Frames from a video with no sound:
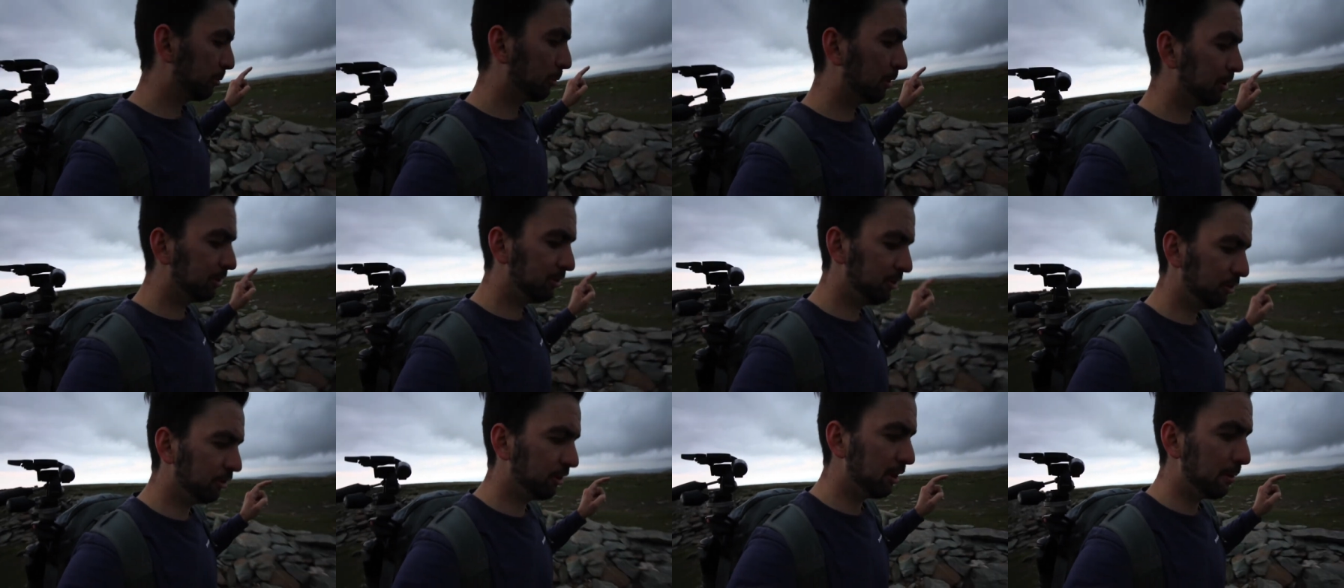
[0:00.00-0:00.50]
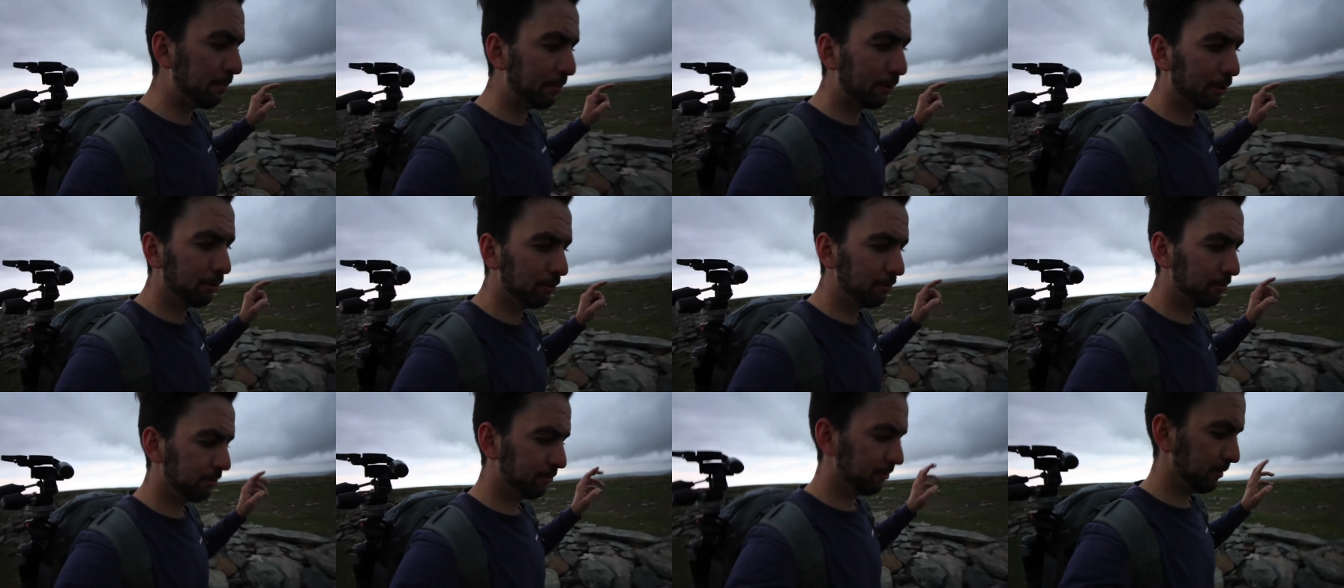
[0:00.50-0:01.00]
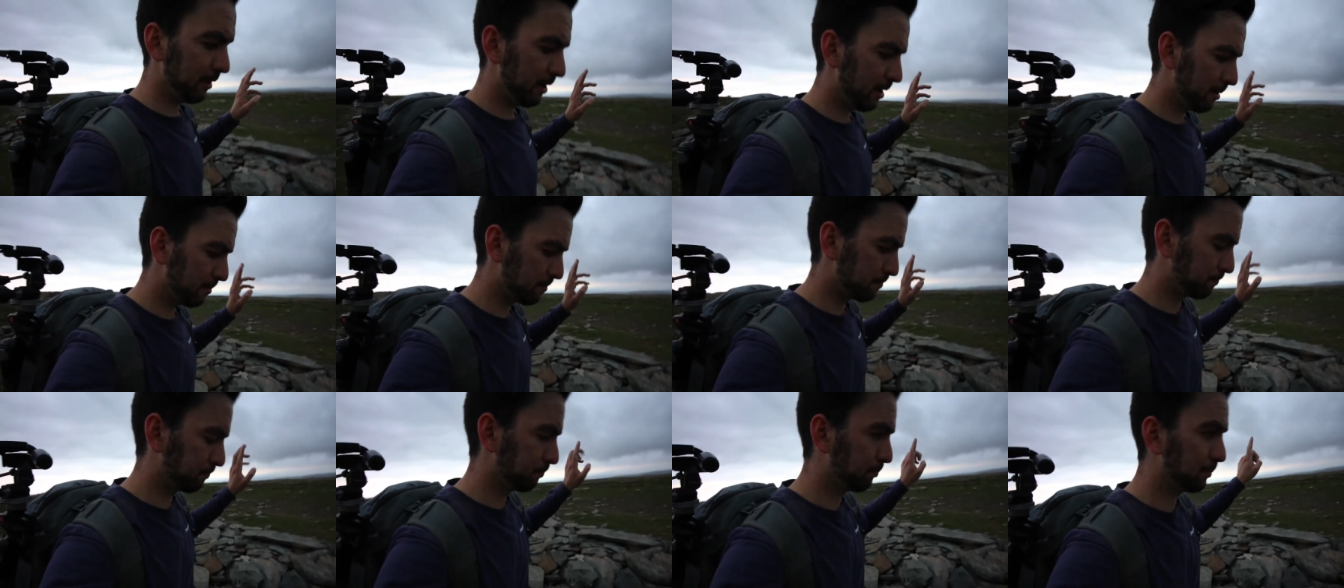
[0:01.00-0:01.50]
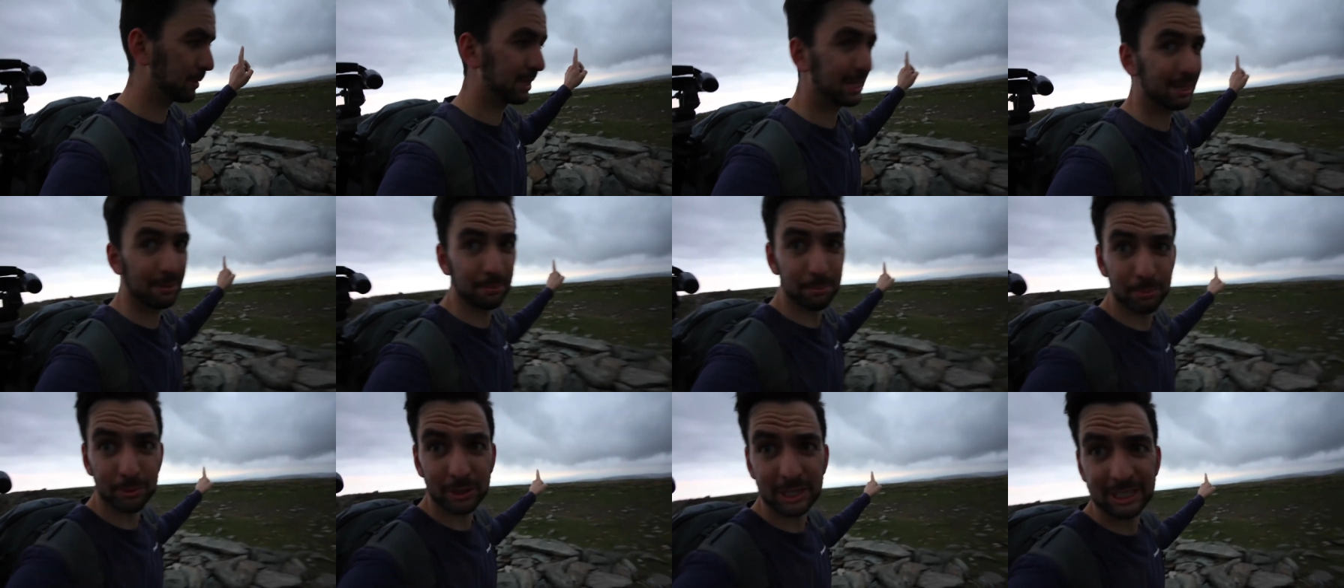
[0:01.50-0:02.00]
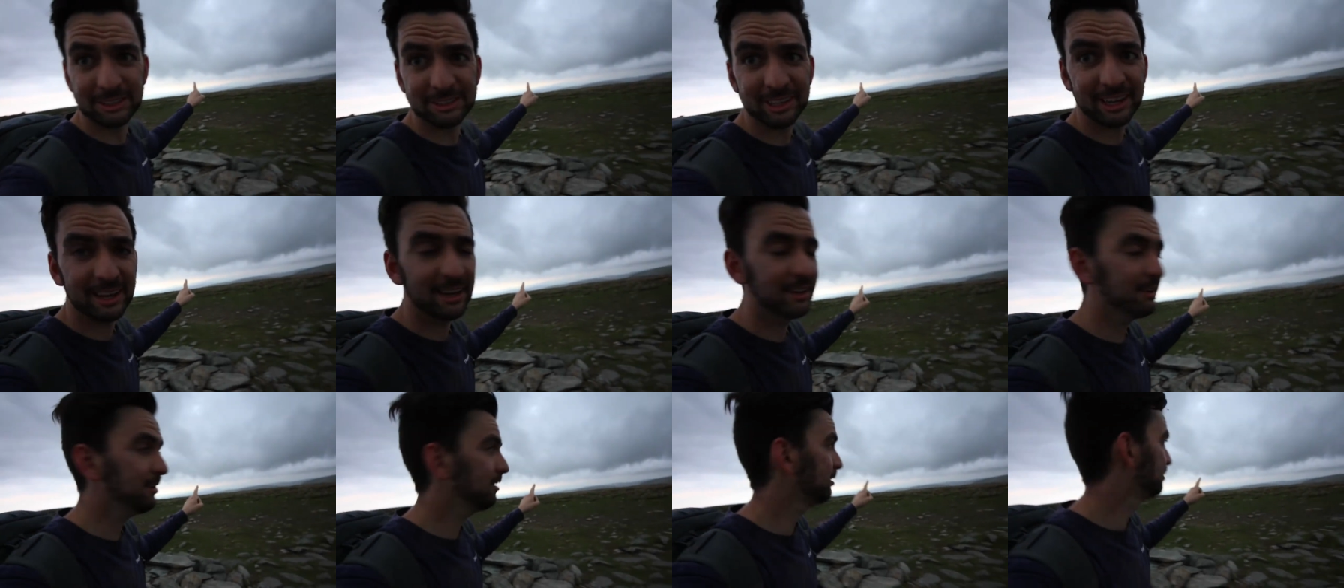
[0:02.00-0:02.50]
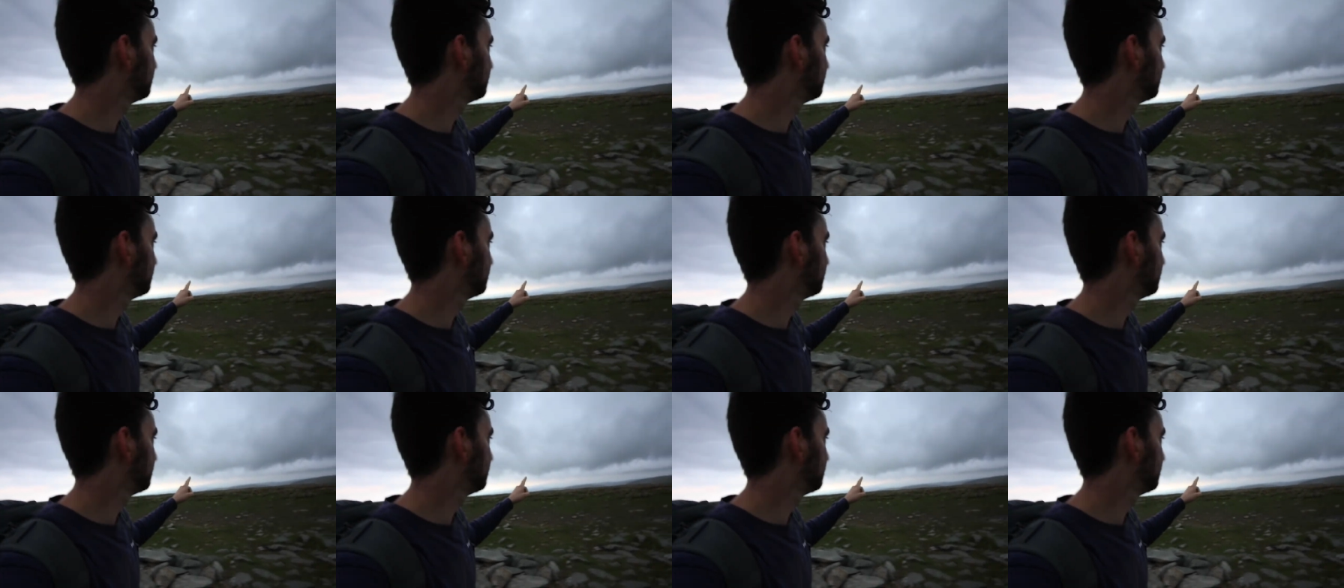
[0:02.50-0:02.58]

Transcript: I want to show you both Bleatarn,